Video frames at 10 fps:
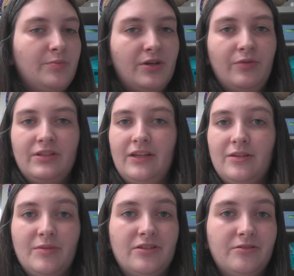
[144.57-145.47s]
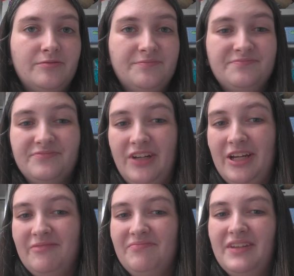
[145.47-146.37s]
or pick one down the middle,
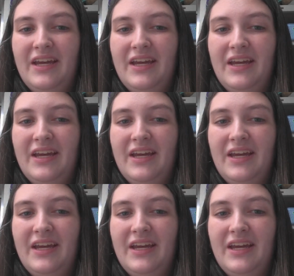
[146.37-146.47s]
right?